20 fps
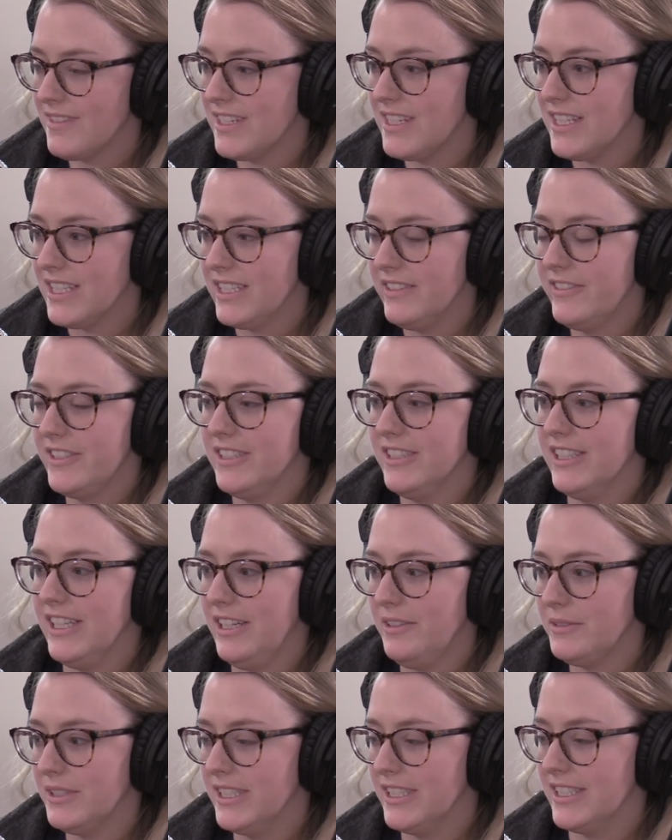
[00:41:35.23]
yeah, even on
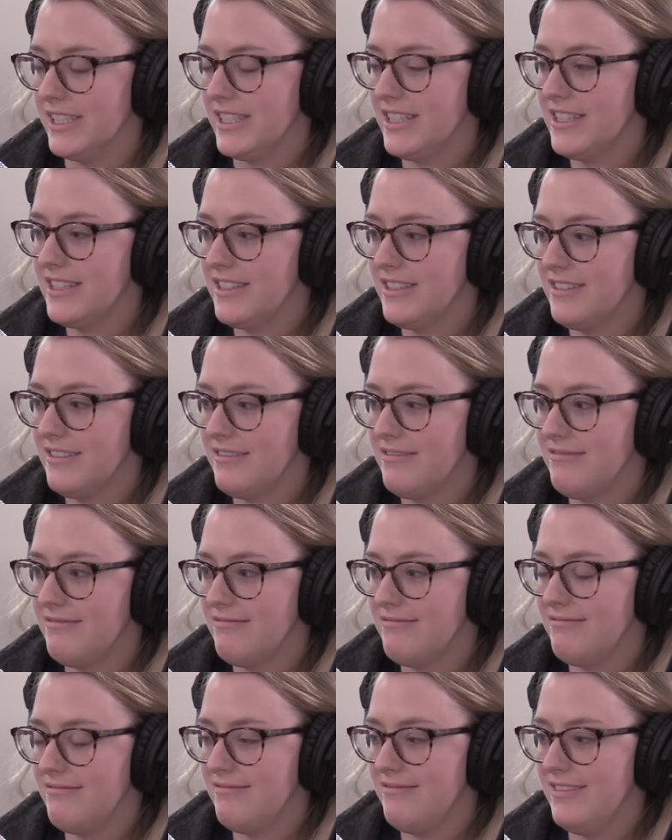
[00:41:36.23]
that one, it's
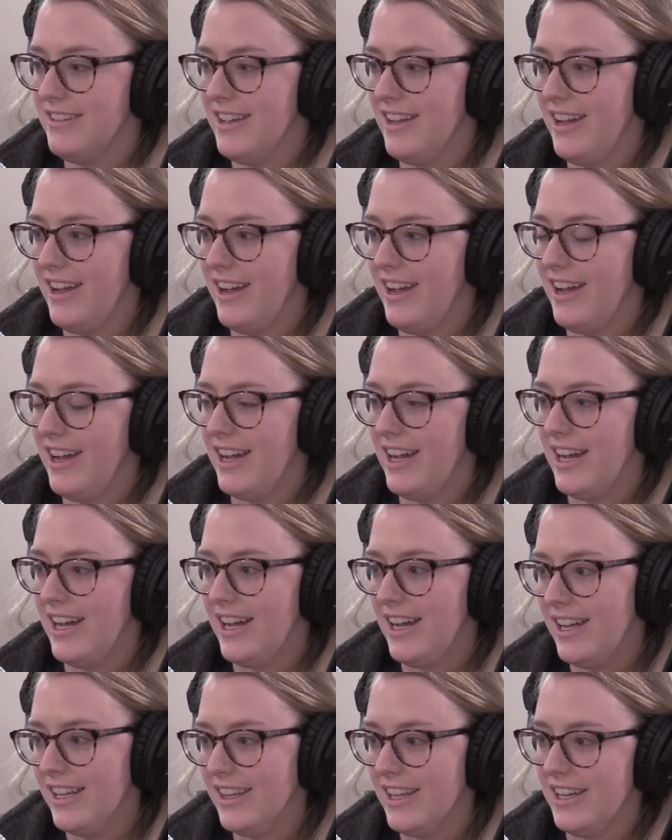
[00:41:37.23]

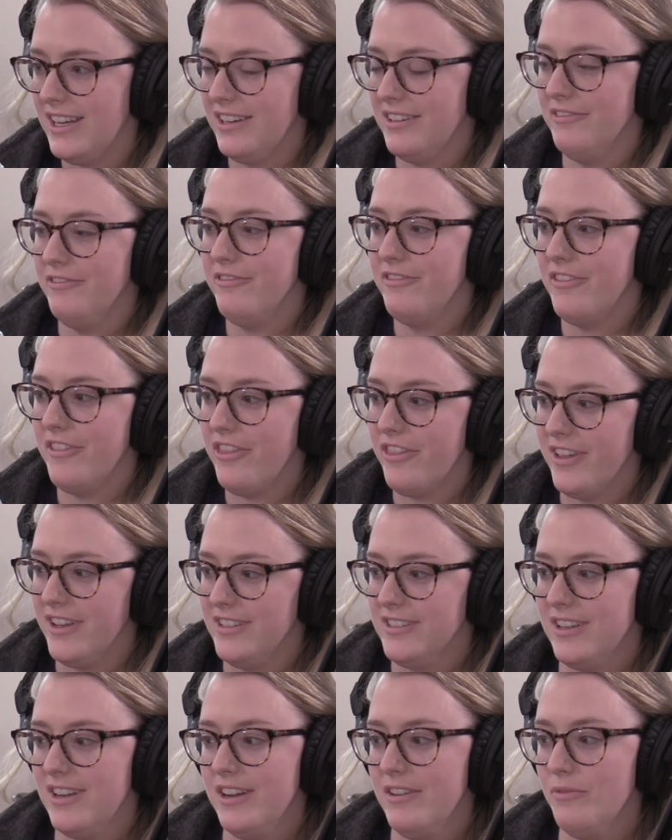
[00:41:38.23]
a lot of the
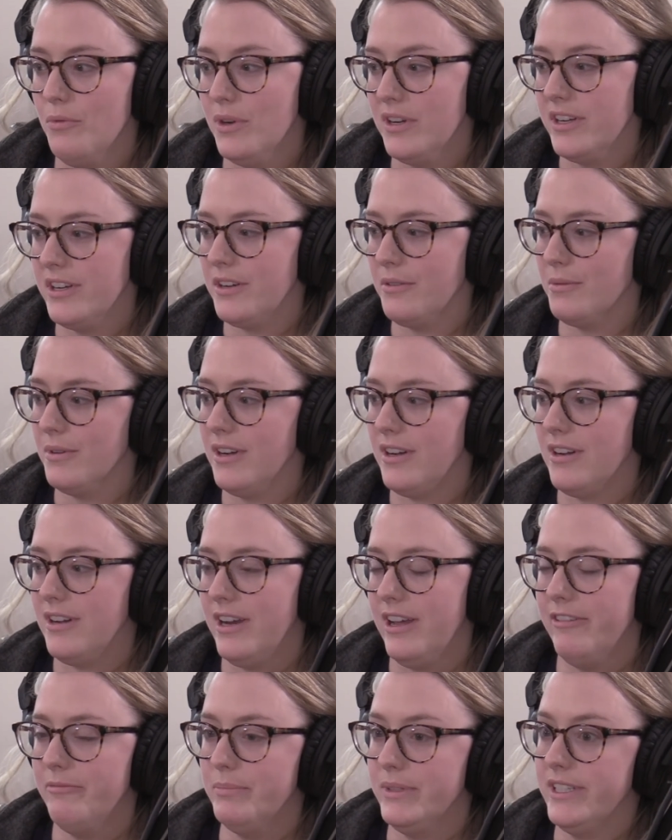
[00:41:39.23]
things that I wanted to work on
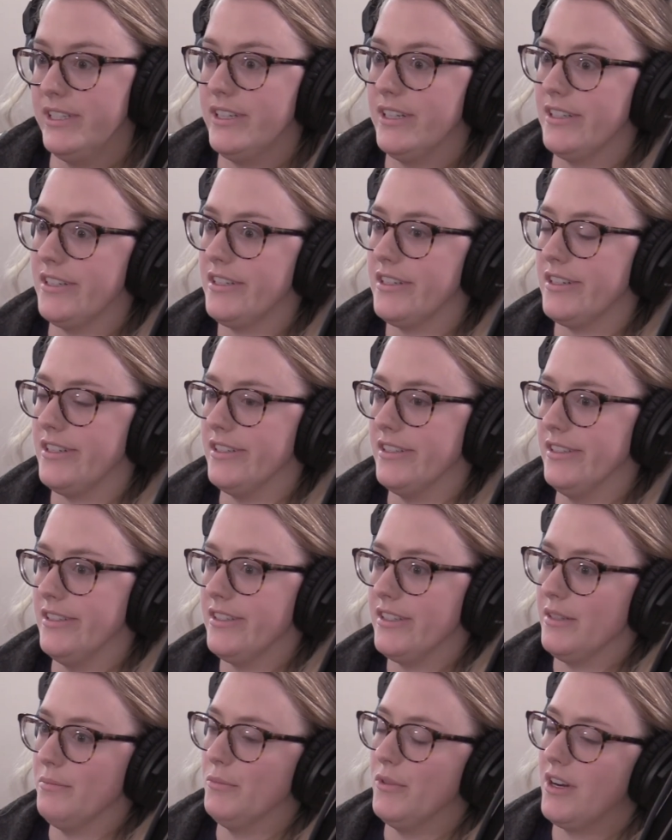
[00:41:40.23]
have been touched on in
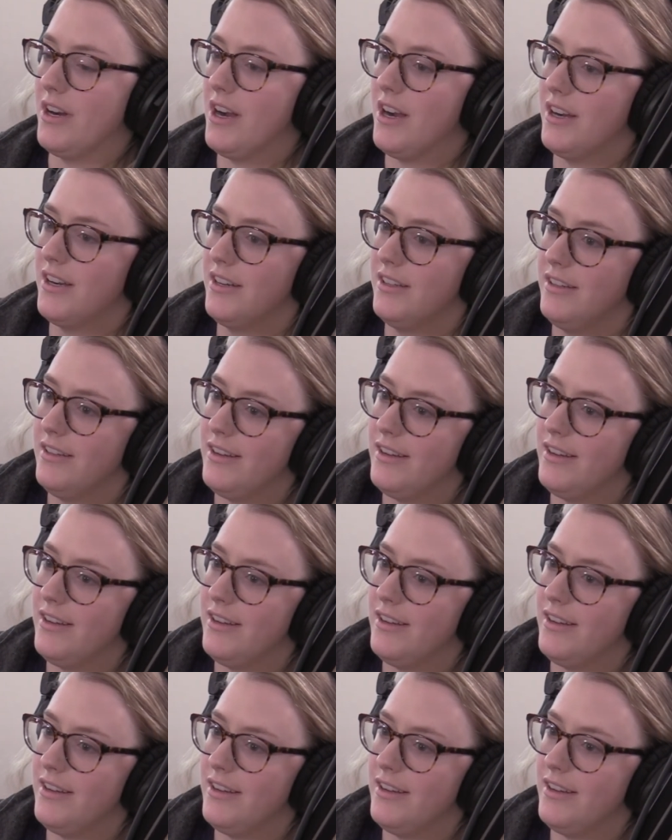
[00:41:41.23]
some regard.